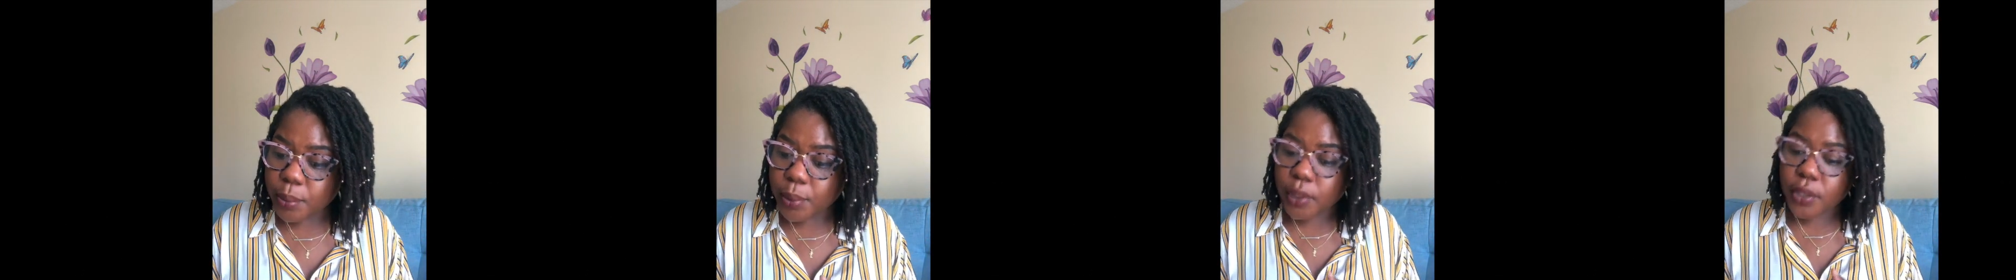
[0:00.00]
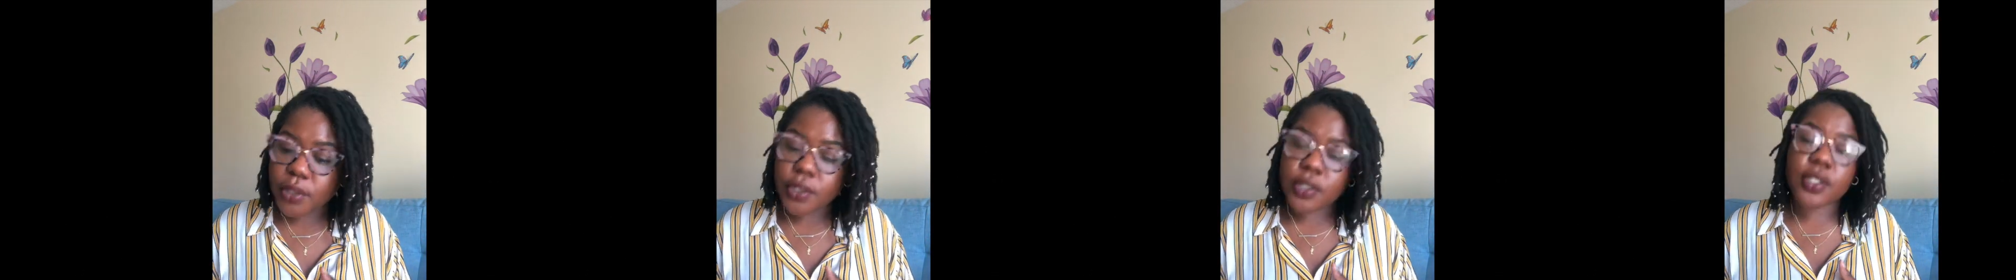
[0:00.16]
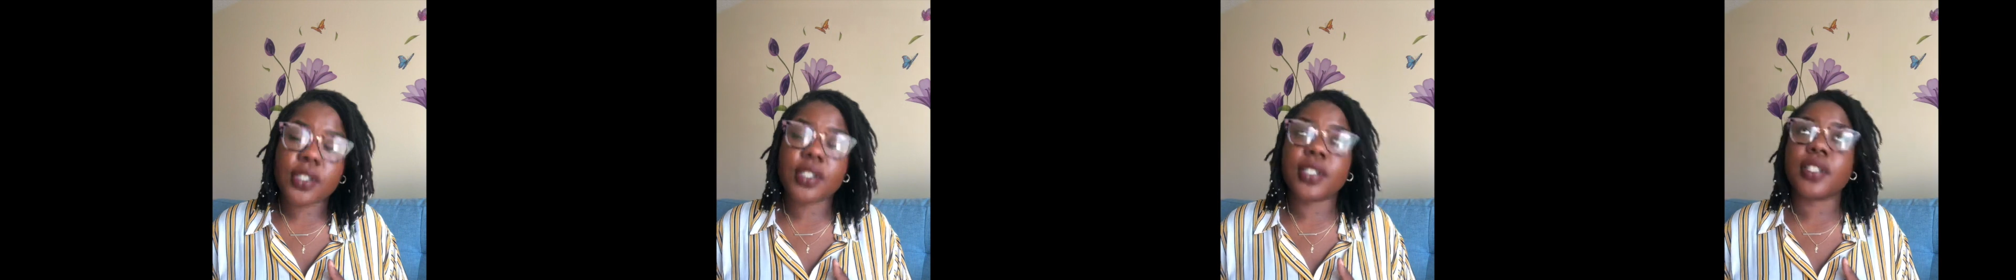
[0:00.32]

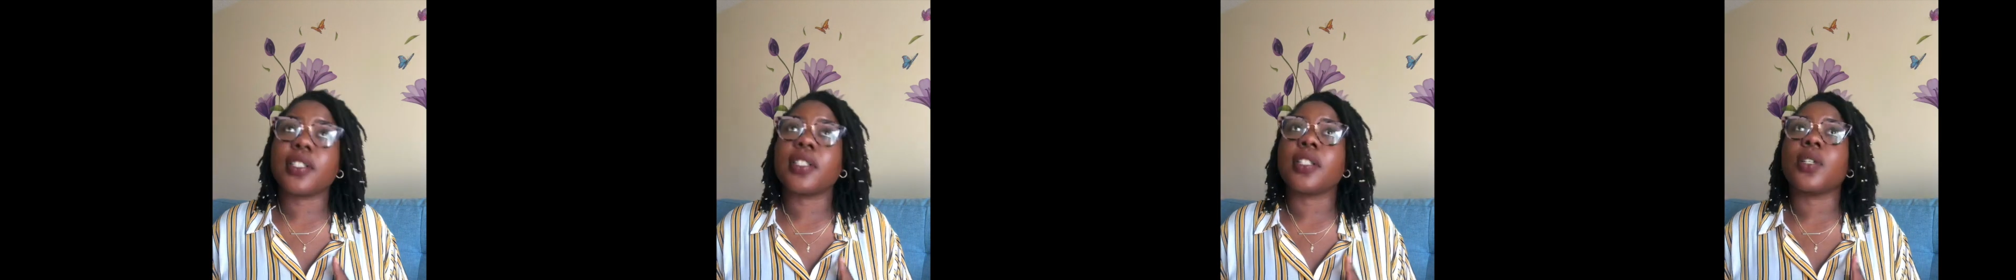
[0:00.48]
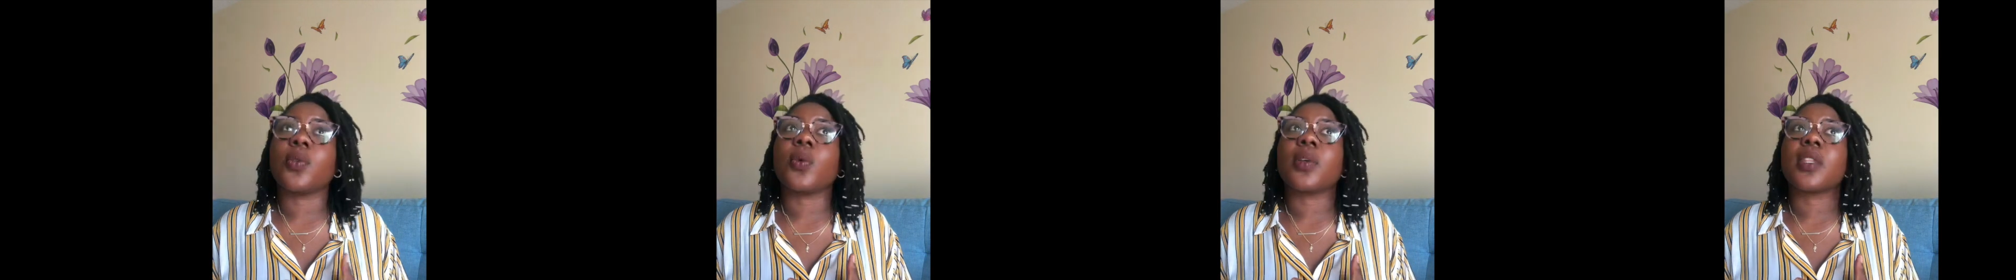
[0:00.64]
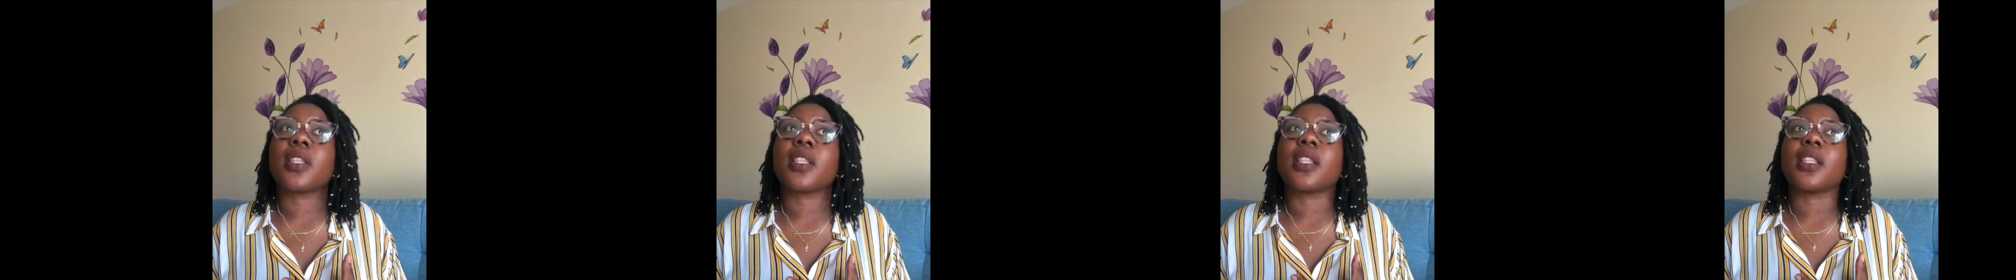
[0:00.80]
personally
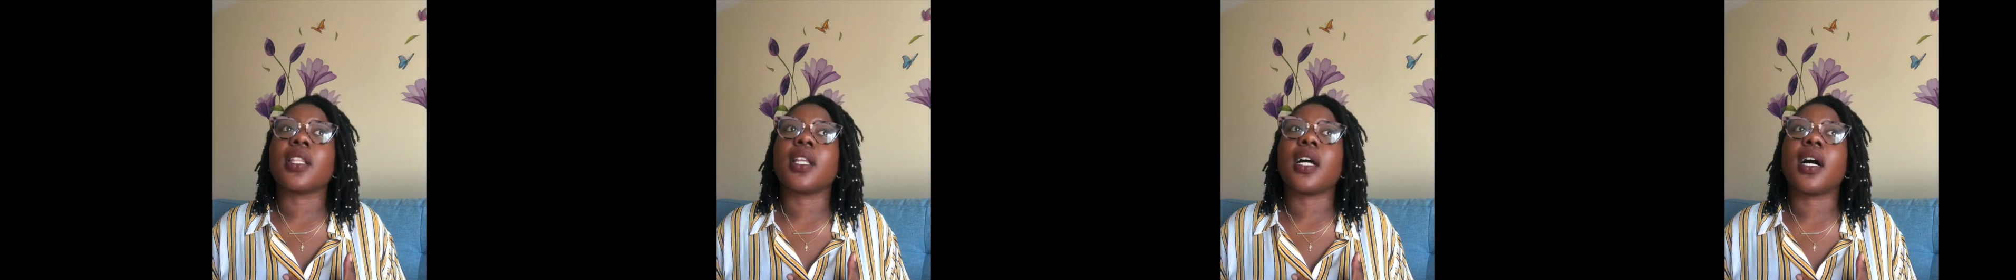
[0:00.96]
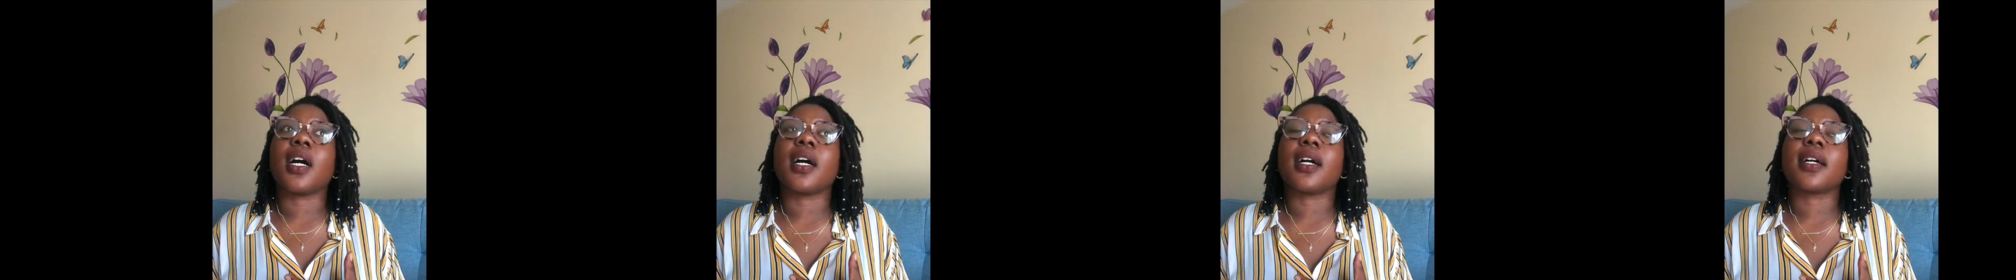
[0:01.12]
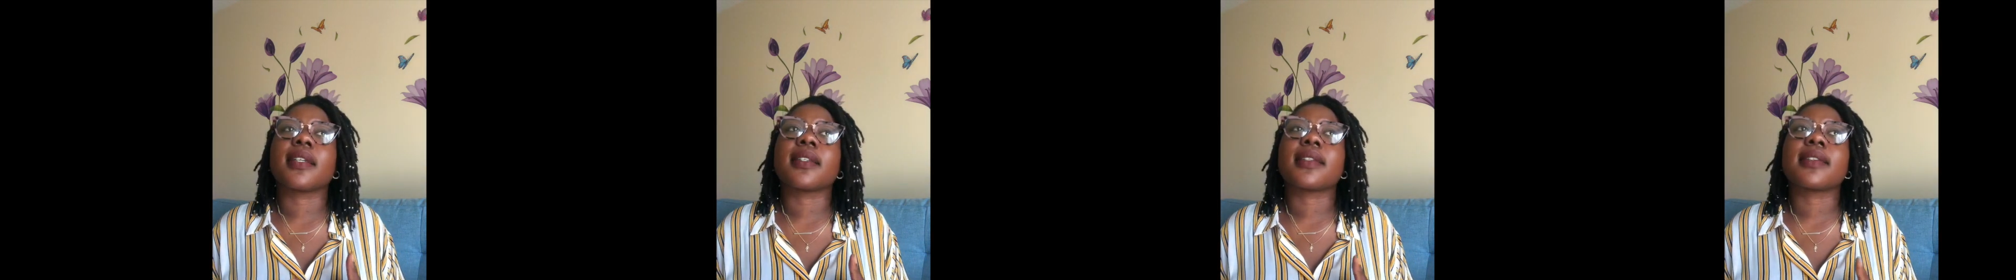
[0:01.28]
with
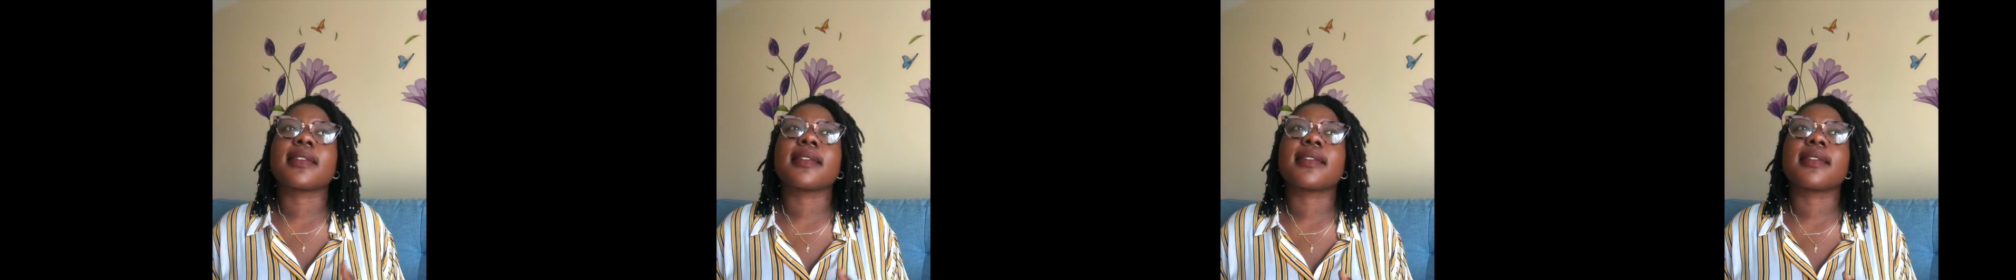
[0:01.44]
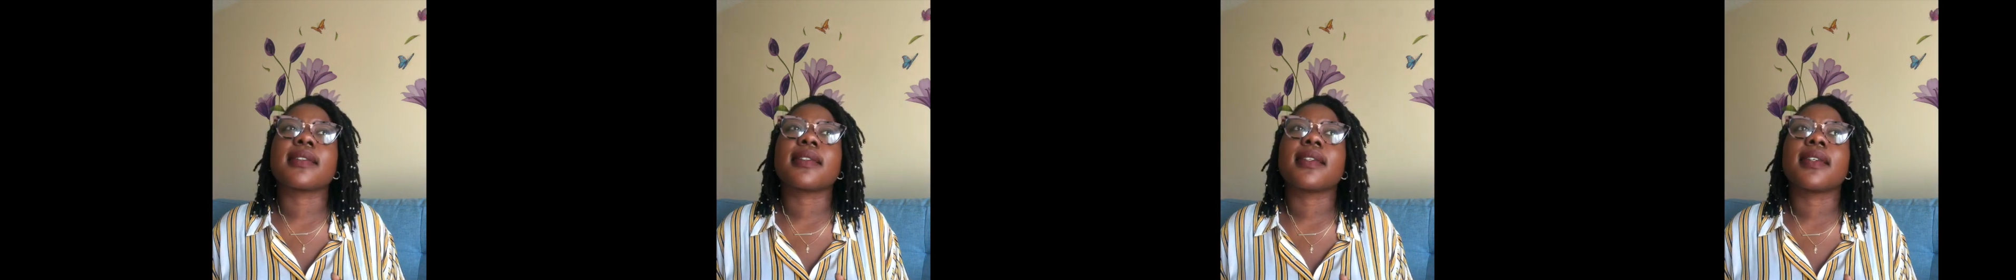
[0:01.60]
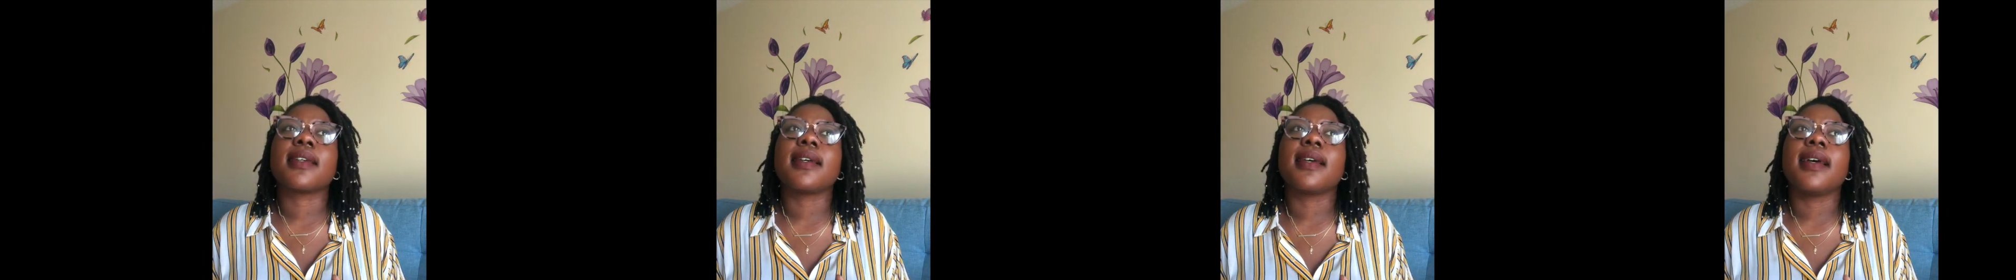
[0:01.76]

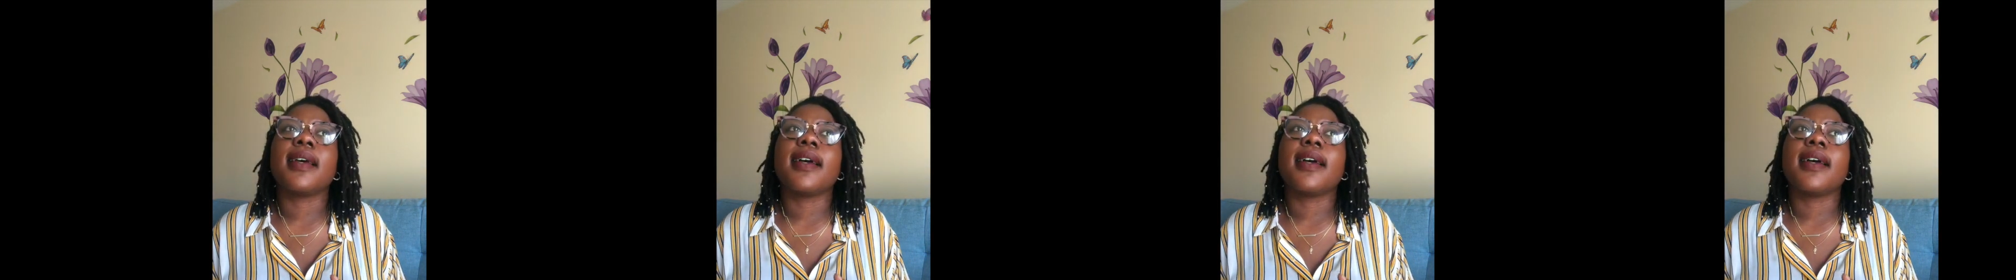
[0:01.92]
locks?